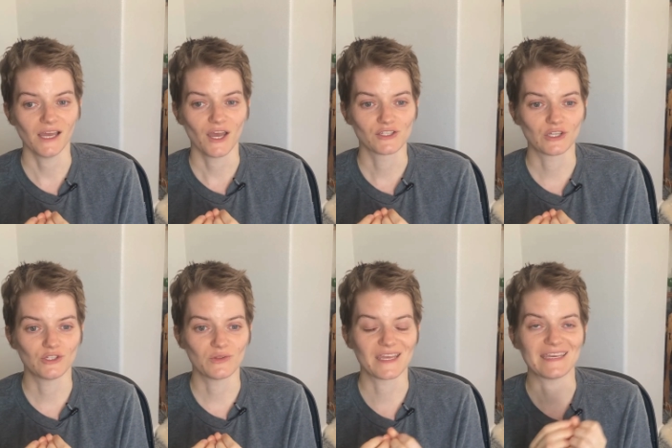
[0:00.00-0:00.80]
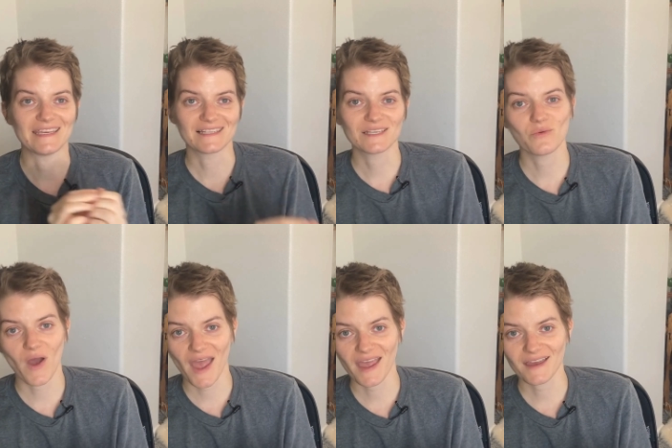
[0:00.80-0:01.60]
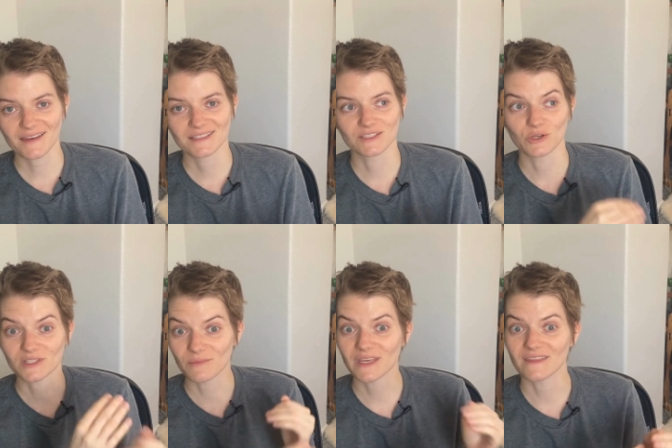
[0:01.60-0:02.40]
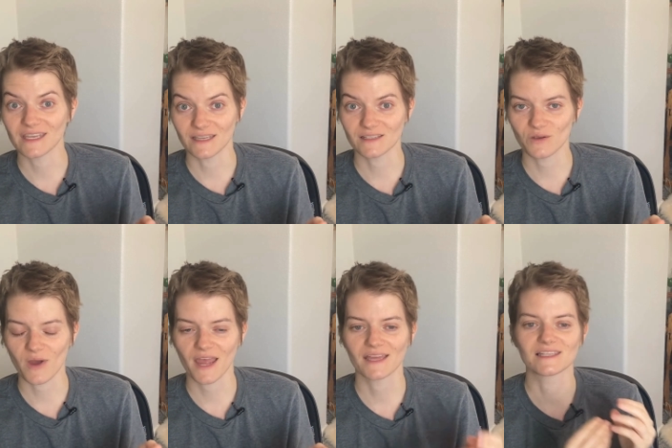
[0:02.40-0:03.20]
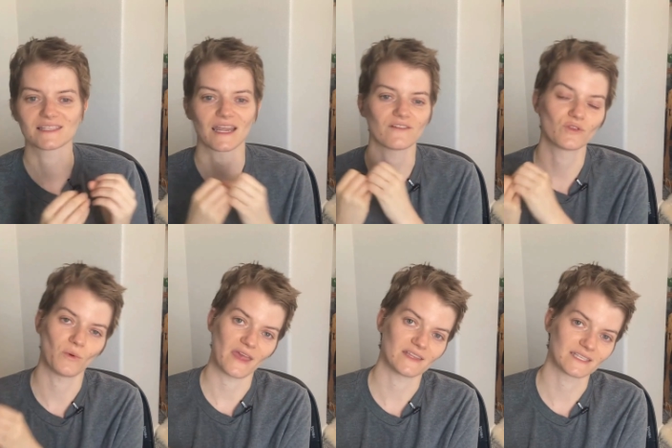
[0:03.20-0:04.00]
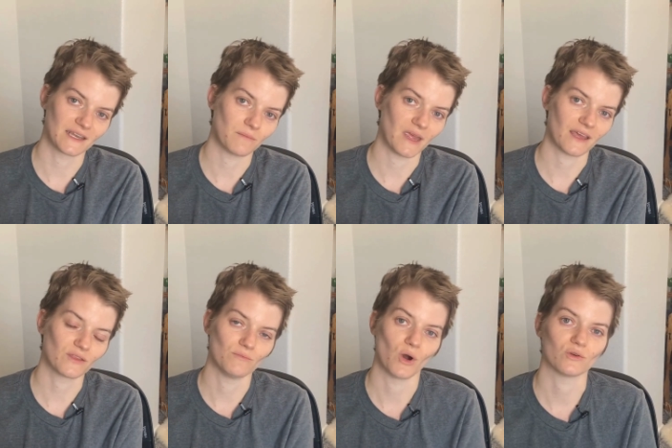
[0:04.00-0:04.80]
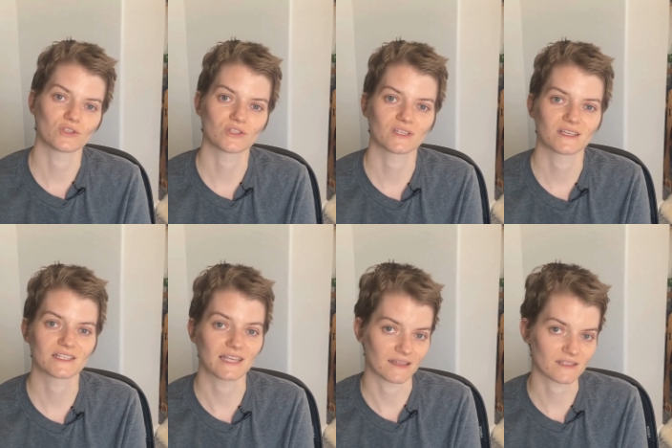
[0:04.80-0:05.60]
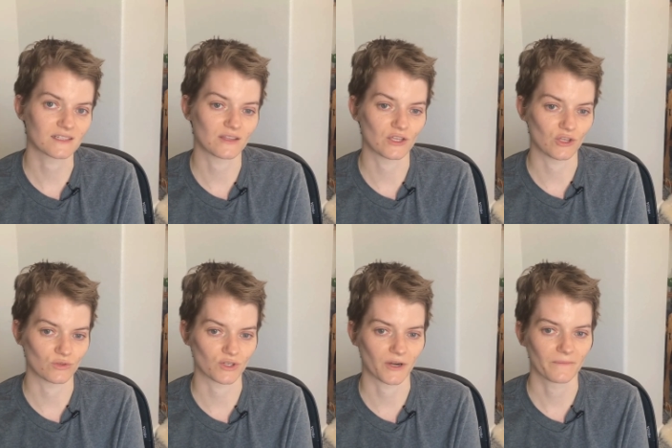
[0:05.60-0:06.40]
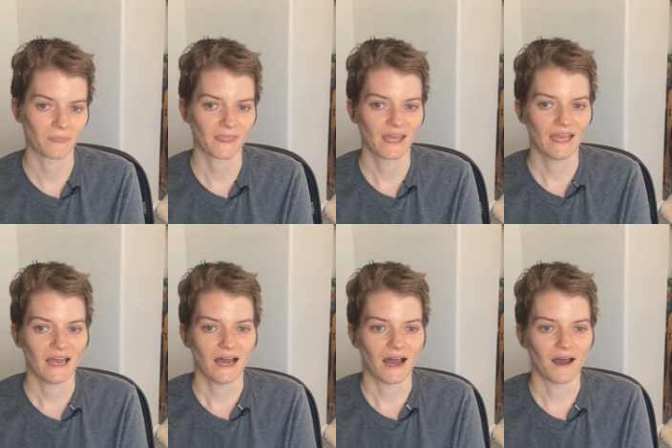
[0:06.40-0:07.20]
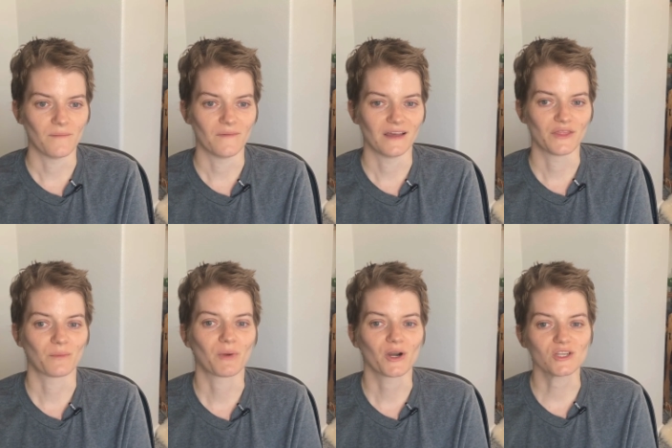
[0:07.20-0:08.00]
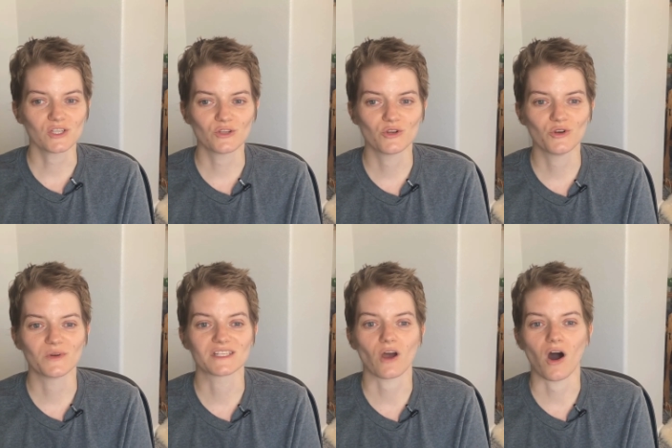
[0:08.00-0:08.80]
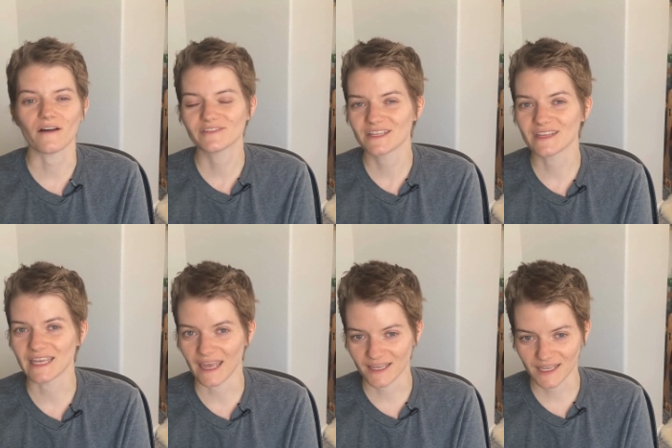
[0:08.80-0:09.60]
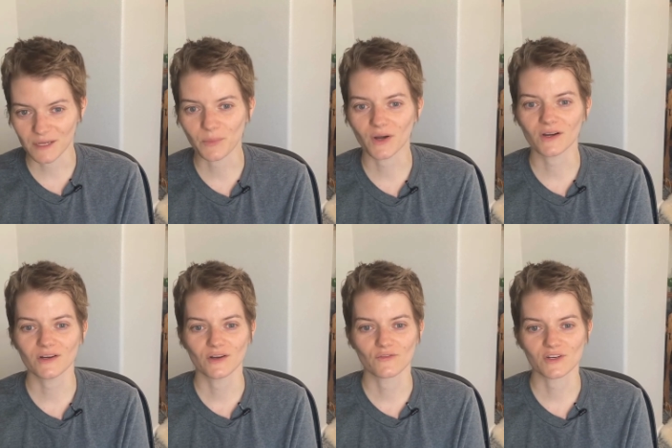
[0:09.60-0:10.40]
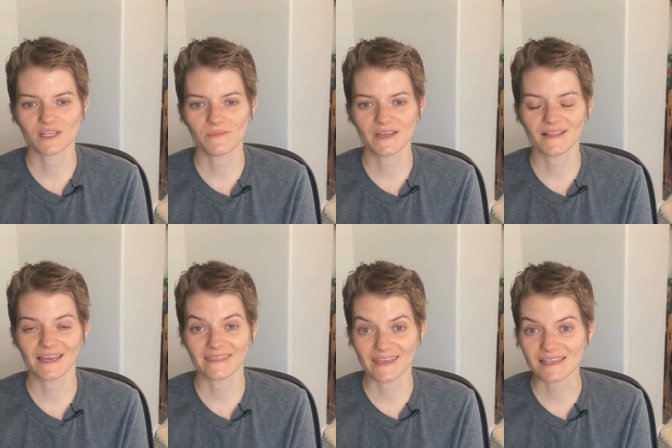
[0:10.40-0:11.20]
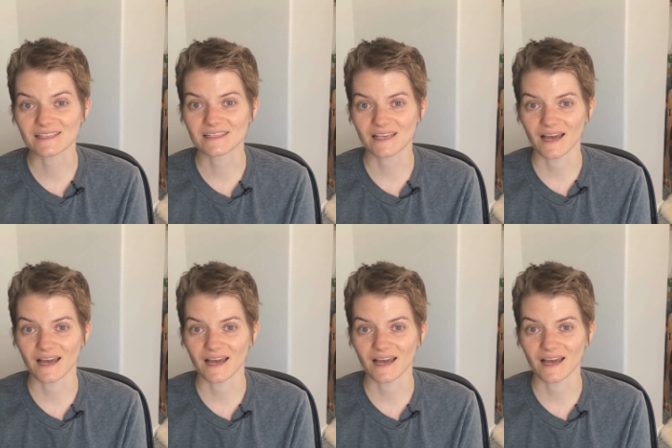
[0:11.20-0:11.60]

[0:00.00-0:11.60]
to do the easy way, do something the easy way instead of the way that's going to make the most sense to the user. The person who is often the gatekeeper for something like this